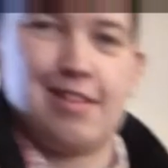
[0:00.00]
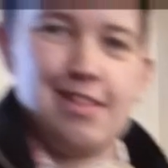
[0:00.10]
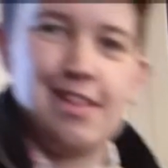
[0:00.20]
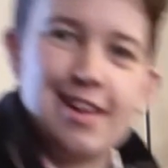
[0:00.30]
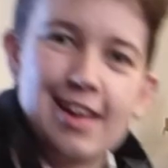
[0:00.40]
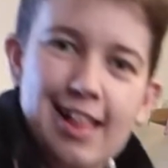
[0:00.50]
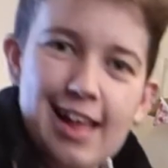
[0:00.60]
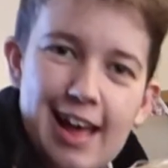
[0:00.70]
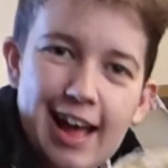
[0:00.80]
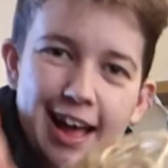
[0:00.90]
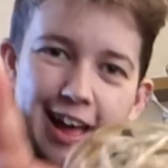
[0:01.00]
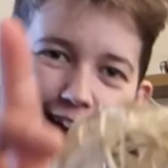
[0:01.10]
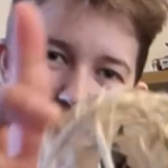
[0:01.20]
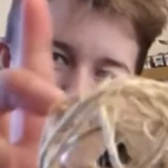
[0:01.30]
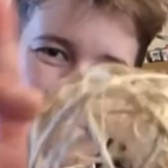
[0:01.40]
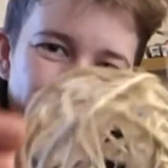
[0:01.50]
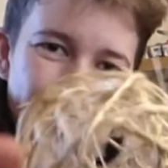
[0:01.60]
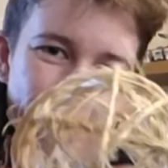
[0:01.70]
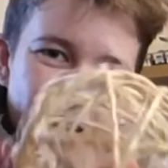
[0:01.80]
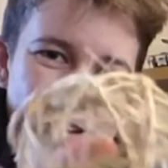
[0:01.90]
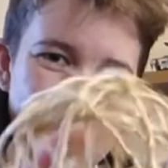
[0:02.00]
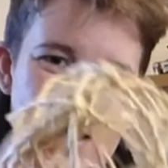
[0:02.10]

Look at that. Oh, I'm